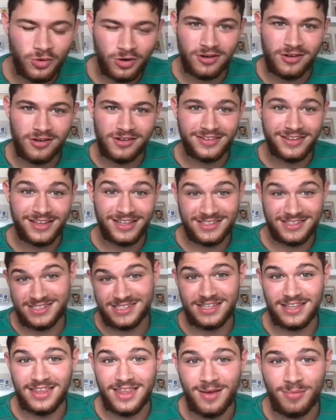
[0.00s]
world and
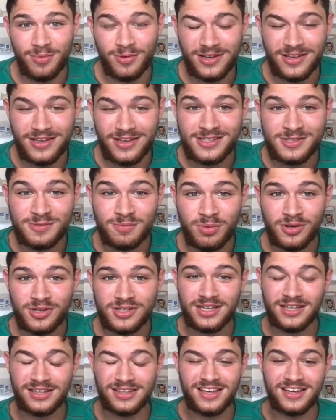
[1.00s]
celebrities
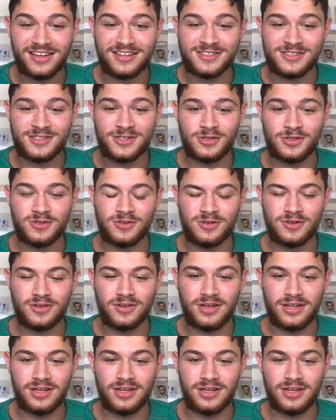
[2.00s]
pushing things to